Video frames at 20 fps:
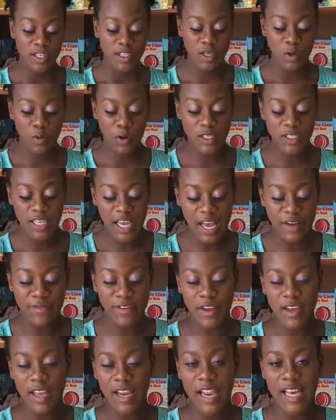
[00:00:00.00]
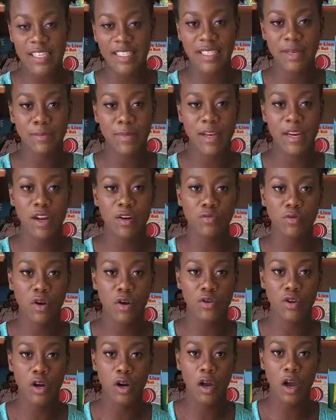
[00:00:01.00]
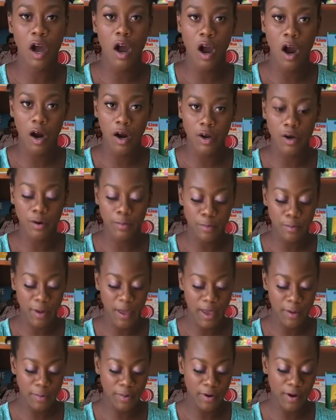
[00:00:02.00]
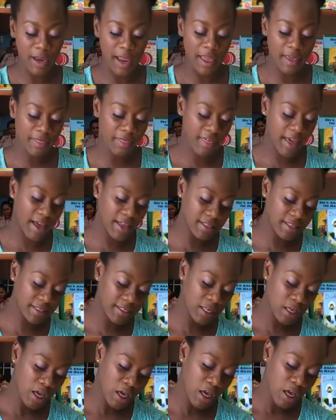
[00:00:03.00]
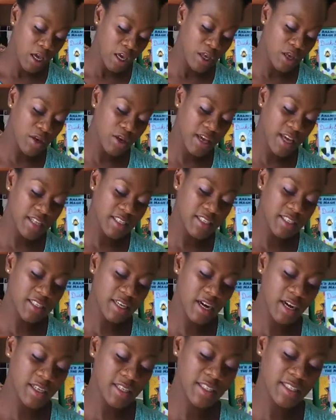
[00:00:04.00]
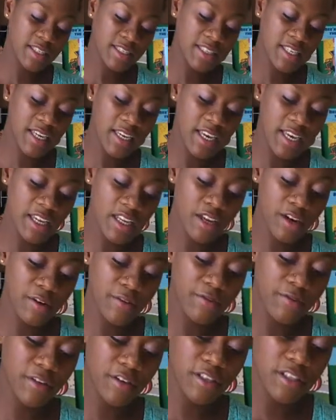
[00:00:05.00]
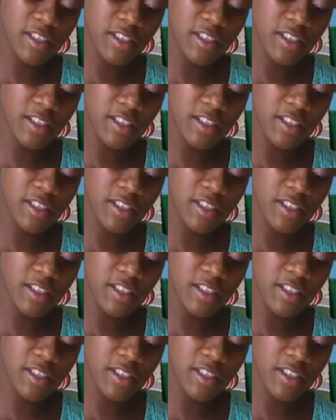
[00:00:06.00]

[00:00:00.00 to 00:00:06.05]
So once you have your elastic band around your card paper like that, you can start sticking your foot